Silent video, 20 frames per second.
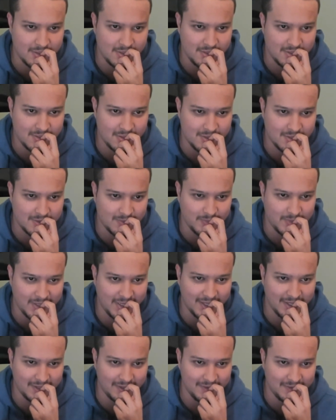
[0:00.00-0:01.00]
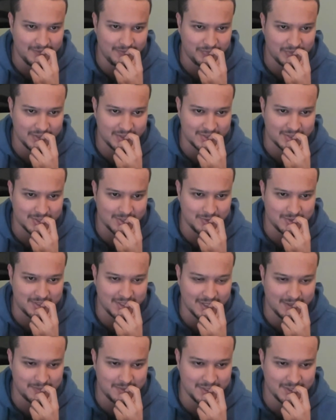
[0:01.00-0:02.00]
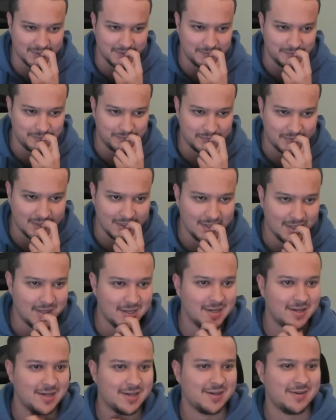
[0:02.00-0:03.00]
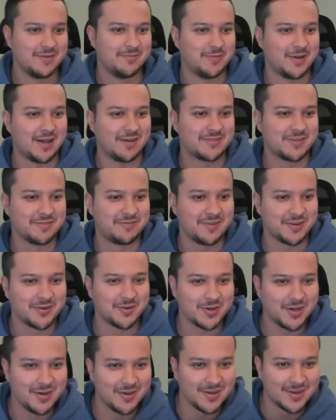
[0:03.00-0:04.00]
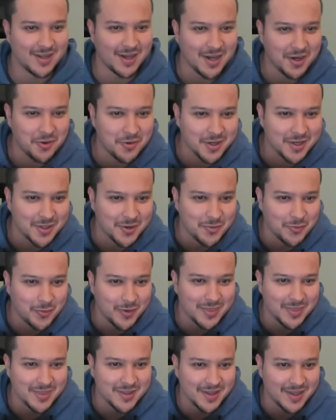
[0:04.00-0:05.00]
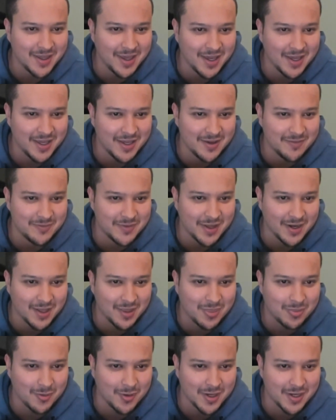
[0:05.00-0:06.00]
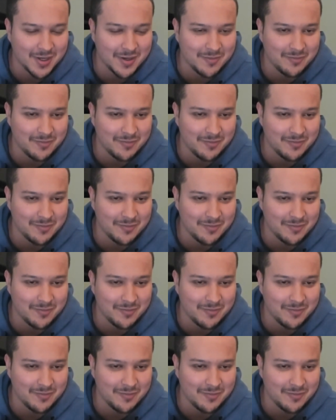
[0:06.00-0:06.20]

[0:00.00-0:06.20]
Oh man, it's so tempting. But I have to figure out how I can win the game. Can I threaten